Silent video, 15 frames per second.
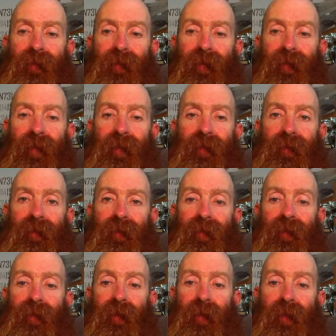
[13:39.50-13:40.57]
And
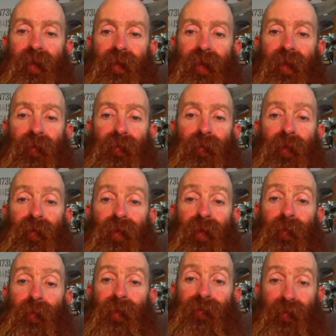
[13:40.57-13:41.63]
that's where I
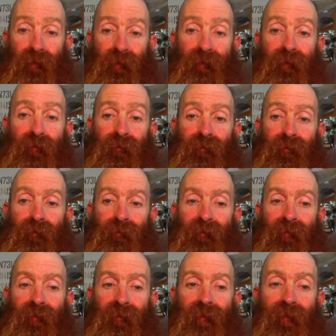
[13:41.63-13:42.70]
think my phone
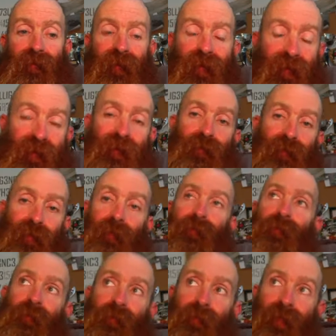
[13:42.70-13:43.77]
is in the
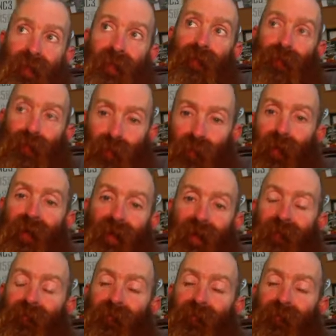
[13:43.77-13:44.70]
gypsum in the spreader.